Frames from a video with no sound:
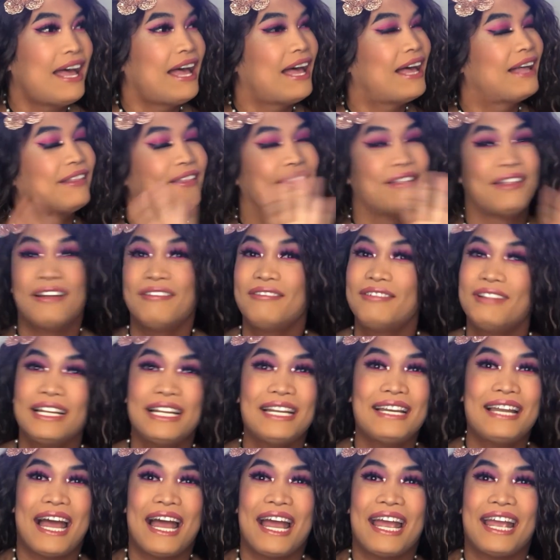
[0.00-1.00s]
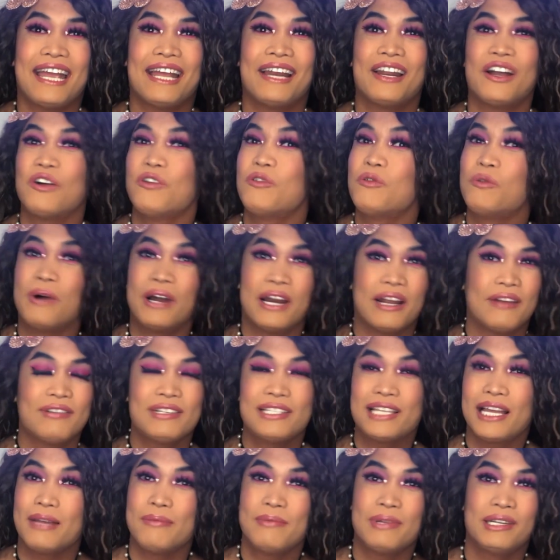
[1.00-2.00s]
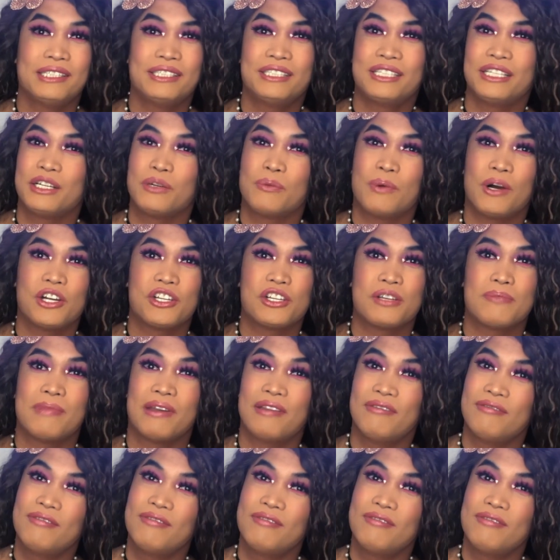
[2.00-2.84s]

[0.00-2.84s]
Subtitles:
a lovely night, whatever time it is that you're watching my